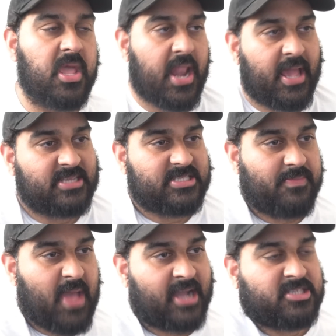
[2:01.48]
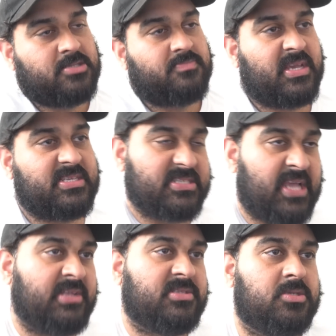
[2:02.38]
And I guess it actually makes
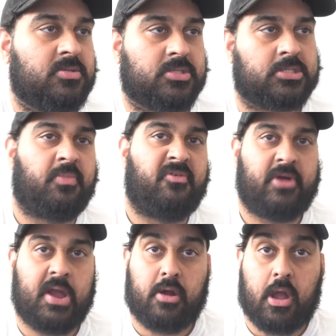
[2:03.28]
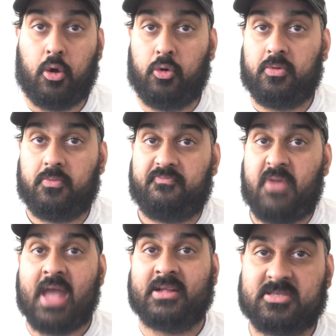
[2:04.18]
sense. You know, some of our own
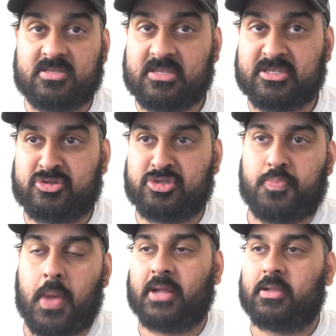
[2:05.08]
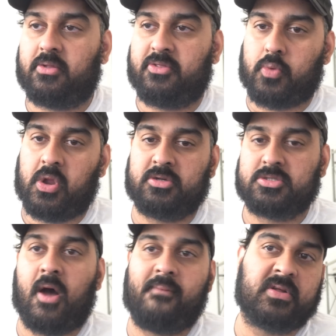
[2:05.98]
bands disrespect the
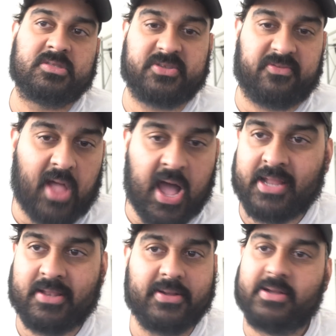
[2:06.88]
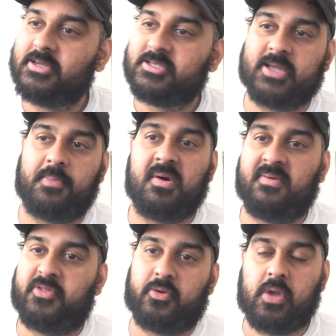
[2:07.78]
Raiders offensive line. Some
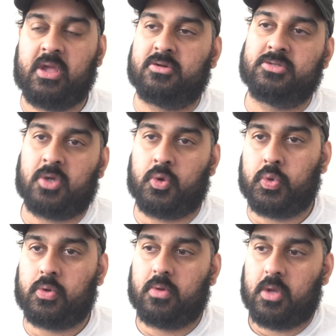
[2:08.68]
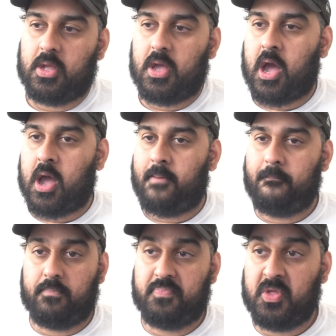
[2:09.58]
of the Raiders own,
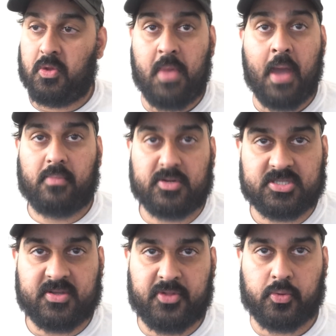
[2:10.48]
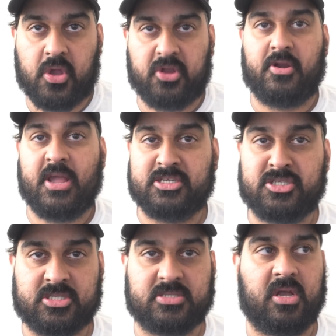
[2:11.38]
you know, members of the Raider
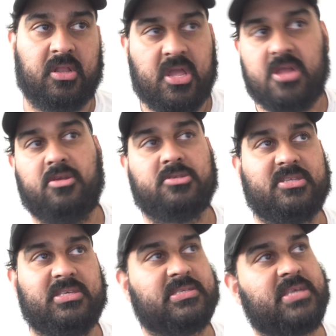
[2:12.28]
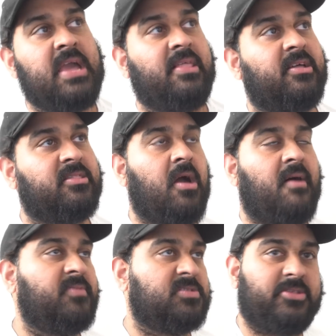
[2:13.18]
Nation continuously say that the
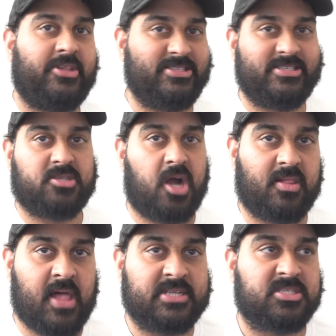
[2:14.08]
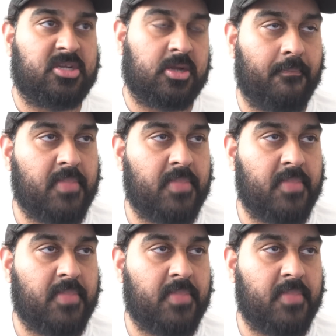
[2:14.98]
offensive line sucked last year.